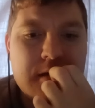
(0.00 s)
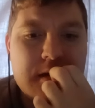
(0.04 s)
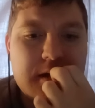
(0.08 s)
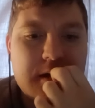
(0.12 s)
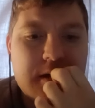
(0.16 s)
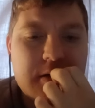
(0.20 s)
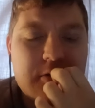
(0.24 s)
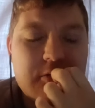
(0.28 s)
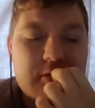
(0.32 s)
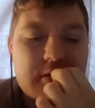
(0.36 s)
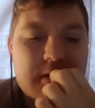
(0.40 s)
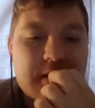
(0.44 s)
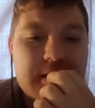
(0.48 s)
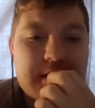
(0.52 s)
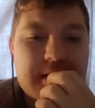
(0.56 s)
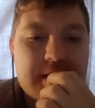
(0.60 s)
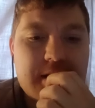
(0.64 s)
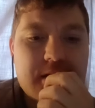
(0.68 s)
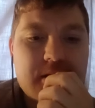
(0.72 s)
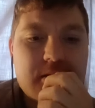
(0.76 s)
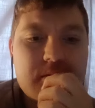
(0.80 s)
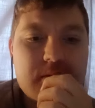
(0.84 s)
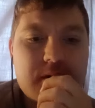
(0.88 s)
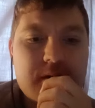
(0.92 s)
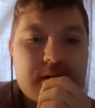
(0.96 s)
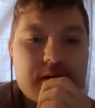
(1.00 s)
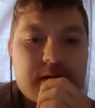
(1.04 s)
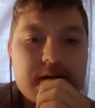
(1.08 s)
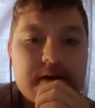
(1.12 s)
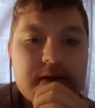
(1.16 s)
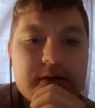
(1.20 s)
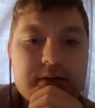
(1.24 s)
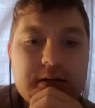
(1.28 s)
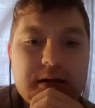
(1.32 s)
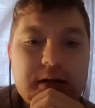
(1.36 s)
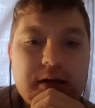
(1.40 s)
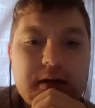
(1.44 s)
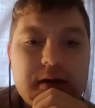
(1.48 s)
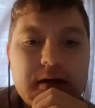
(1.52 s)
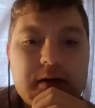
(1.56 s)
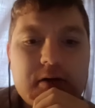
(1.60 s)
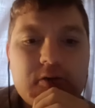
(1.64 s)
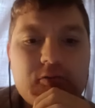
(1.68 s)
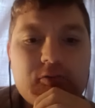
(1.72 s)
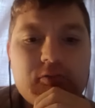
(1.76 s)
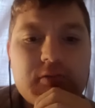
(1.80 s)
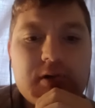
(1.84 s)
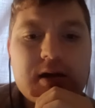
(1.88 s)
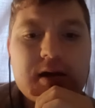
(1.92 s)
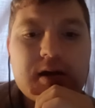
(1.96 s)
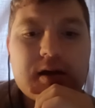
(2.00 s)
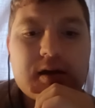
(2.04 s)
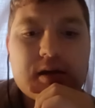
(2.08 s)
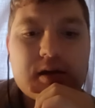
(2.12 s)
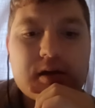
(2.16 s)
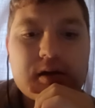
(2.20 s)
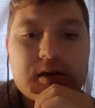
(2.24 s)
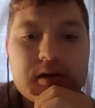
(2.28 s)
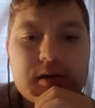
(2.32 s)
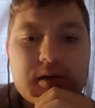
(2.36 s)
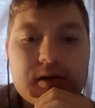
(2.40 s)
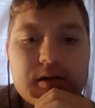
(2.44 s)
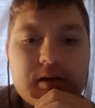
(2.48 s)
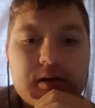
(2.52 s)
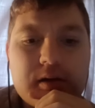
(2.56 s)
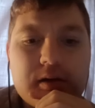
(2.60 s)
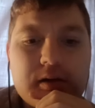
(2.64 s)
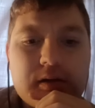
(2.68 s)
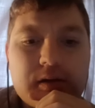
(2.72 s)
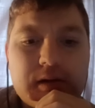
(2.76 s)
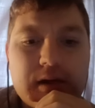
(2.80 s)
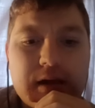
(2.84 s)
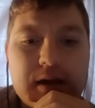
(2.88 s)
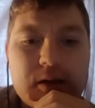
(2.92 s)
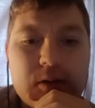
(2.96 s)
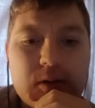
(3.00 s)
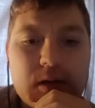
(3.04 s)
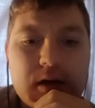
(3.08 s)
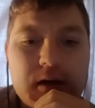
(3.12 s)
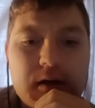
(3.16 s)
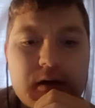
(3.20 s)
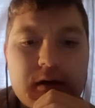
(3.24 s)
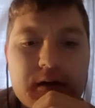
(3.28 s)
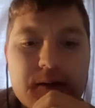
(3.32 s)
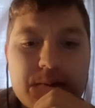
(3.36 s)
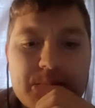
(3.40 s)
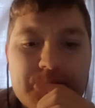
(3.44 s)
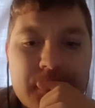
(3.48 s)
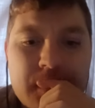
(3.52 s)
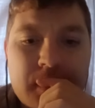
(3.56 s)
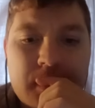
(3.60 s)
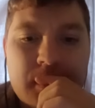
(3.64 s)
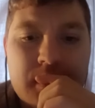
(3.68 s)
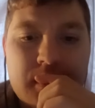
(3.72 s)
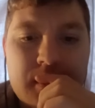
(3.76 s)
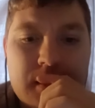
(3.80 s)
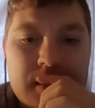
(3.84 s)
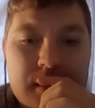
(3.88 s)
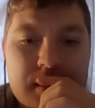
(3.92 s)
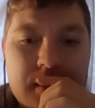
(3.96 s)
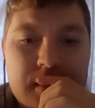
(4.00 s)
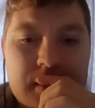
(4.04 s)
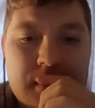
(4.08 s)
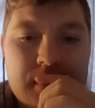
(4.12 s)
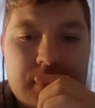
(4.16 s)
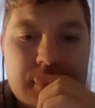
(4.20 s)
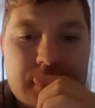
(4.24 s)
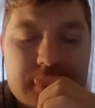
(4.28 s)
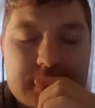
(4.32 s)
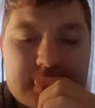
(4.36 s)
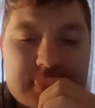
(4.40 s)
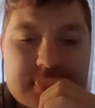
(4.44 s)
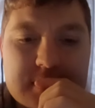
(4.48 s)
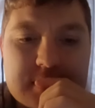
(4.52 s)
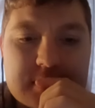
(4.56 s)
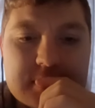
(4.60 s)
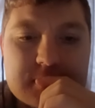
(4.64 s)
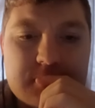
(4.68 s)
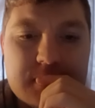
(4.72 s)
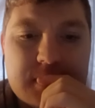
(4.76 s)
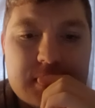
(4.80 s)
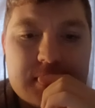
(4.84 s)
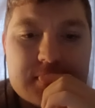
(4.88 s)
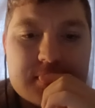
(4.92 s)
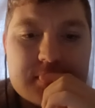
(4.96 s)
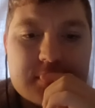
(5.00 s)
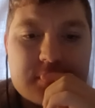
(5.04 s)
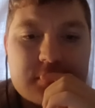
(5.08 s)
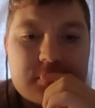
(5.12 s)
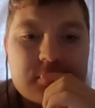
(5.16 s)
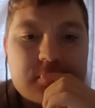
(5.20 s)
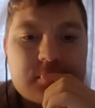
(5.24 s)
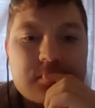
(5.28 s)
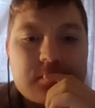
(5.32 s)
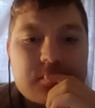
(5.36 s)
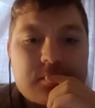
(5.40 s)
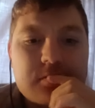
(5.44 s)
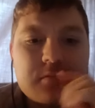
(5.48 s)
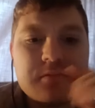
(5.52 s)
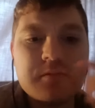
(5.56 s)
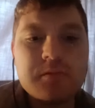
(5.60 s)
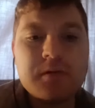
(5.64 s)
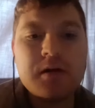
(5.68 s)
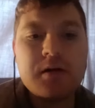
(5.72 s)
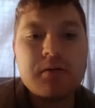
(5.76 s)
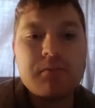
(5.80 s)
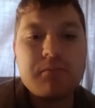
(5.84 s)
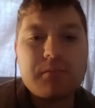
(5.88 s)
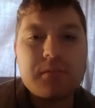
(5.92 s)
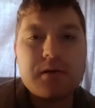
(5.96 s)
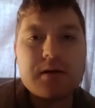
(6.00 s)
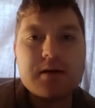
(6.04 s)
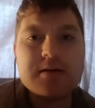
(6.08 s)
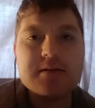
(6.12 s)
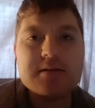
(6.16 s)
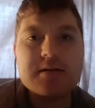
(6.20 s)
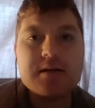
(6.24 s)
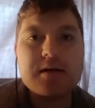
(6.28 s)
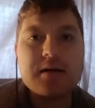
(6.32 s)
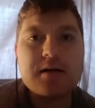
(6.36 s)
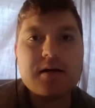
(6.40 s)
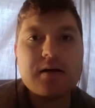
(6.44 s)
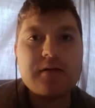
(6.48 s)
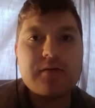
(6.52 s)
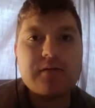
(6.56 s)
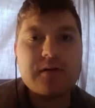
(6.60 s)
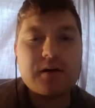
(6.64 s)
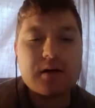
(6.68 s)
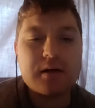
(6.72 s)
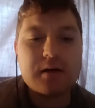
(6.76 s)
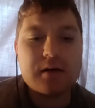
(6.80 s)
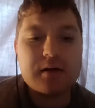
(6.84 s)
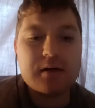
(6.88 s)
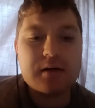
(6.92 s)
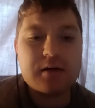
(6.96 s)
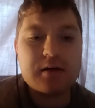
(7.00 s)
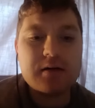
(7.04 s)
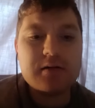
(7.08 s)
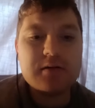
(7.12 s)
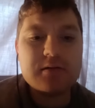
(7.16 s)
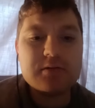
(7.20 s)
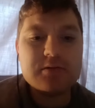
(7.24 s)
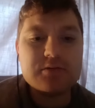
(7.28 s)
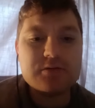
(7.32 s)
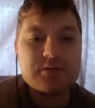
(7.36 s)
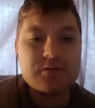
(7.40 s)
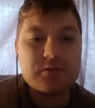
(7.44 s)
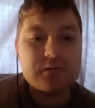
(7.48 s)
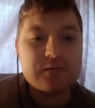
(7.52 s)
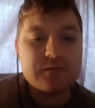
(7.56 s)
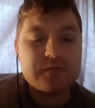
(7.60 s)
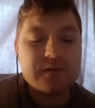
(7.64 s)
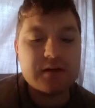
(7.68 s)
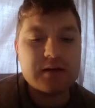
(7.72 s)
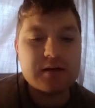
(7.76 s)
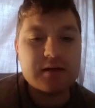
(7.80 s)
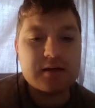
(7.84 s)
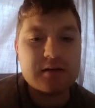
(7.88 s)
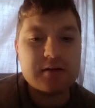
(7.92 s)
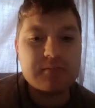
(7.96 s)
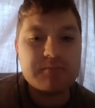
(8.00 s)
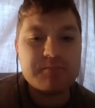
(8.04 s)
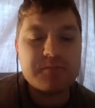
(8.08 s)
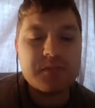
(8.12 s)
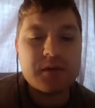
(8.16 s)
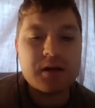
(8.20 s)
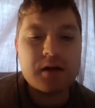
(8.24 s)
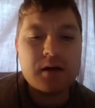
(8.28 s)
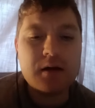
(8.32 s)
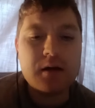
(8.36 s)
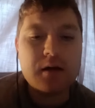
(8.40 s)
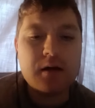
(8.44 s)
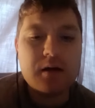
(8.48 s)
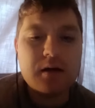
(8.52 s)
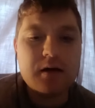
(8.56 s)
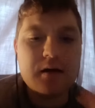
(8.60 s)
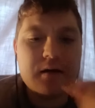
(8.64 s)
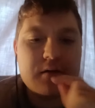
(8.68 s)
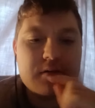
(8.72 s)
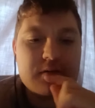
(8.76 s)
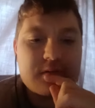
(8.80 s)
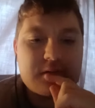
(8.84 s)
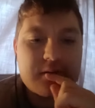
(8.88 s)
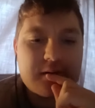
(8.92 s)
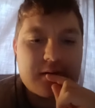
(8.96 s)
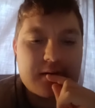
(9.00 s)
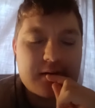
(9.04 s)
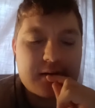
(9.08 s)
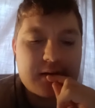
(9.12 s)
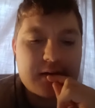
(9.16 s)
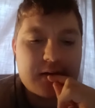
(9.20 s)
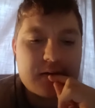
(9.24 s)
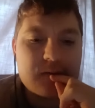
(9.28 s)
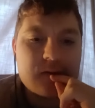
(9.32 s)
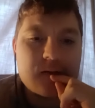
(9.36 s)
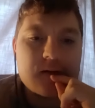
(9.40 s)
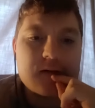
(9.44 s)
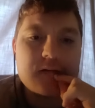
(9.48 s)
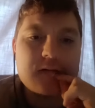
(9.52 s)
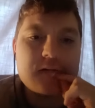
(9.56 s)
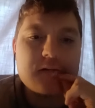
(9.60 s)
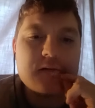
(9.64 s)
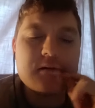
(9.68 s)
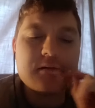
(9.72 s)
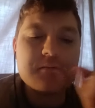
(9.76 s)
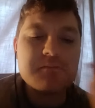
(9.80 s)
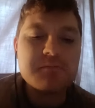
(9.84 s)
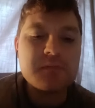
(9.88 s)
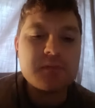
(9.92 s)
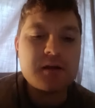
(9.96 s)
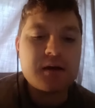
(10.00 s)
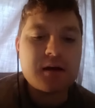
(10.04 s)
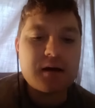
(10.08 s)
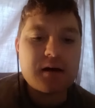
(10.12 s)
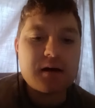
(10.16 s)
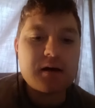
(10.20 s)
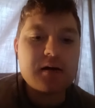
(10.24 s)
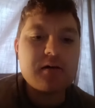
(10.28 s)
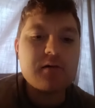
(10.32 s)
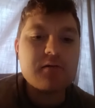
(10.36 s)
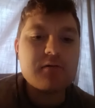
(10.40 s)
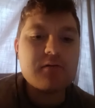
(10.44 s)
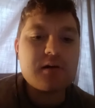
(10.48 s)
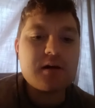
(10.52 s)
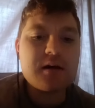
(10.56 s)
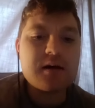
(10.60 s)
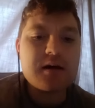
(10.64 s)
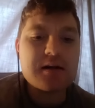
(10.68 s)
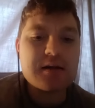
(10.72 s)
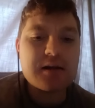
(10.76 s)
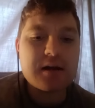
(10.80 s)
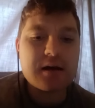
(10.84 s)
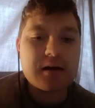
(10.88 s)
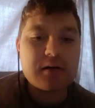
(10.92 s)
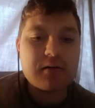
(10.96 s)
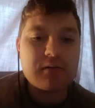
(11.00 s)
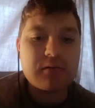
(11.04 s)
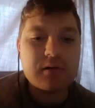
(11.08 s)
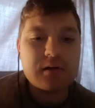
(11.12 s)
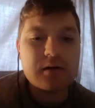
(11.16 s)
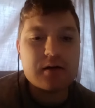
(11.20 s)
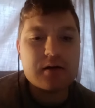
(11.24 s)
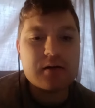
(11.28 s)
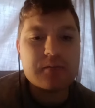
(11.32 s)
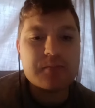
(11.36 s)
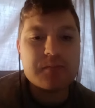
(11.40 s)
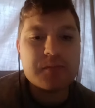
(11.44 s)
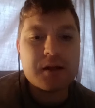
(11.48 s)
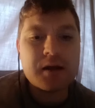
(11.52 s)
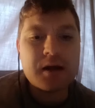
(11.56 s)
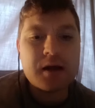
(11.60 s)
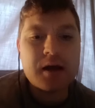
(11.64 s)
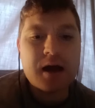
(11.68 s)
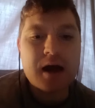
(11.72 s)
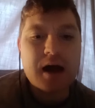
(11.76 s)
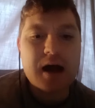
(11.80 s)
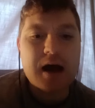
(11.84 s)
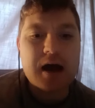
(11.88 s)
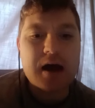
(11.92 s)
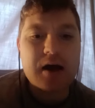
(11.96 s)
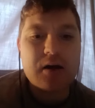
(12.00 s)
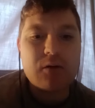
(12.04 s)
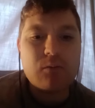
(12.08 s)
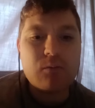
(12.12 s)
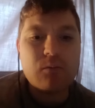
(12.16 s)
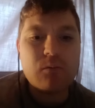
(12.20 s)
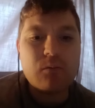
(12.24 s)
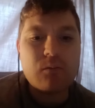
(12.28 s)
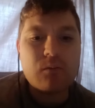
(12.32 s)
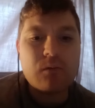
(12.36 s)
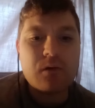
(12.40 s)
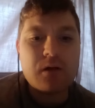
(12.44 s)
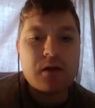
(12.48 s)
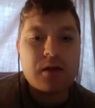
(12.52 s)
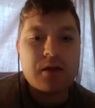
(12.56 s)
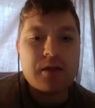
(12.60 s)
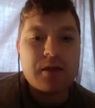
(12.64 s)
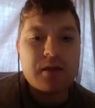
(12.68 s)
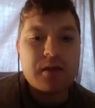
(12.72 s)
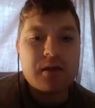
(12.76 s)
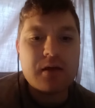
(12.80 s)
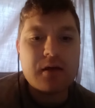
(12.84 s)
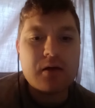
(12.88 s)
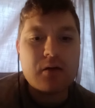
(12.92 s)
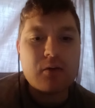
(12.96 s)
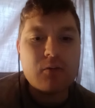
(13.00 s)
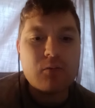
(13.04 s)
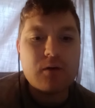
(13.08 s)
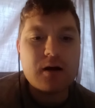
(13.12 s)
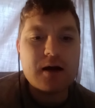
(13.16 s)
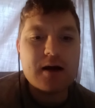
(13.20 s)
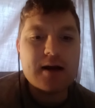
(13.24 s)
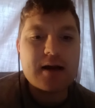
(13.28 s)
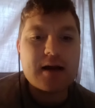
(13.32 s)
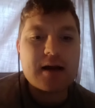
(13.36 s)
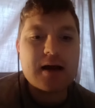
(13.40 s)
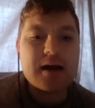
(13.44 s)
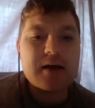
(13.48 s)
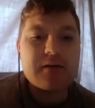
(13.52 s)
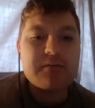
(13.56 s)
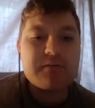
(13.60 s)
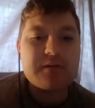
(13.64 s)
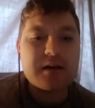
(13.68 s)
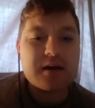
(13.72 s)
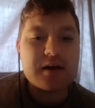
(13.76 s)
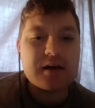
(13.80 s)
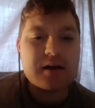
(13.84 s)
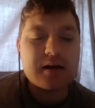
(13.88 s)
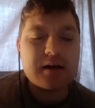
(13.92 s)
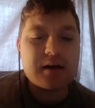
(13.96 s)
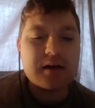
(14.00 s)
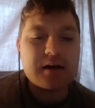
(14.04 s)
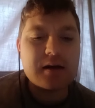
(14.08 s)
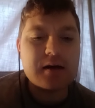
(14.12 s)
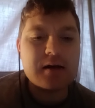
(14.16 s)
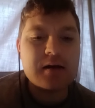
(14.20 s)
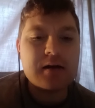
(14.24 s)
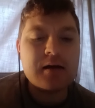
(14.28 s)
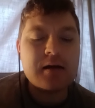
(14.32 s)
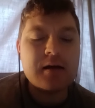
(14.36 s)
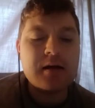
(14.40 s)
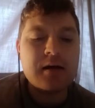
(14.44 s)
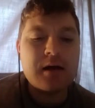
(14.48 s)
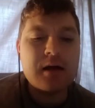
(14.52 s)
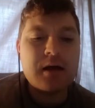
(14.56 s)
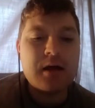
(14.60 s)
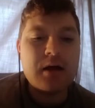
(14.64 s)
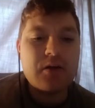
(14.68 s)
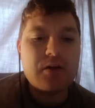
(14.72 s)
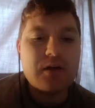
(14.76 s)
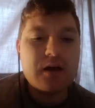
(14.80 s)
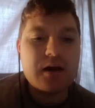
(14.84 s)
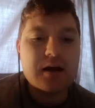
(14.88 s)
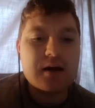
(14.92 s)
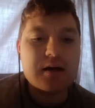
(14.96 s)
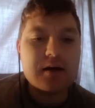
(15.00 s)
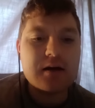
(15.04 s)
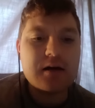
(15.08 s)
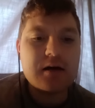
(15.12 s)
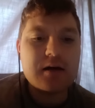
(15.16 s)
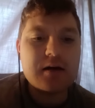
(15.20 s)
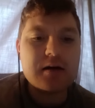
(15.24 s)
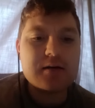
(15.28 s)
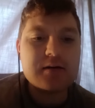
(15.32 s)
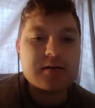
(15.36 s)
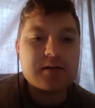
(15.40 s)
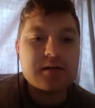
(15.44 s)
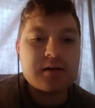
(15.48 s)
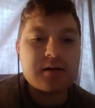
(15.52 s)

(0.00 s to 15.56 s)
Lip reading: How great thou art, how great thou art, then sings my soul, my Saviour God to thee. How great thou art, how great thou art, and when I think that God,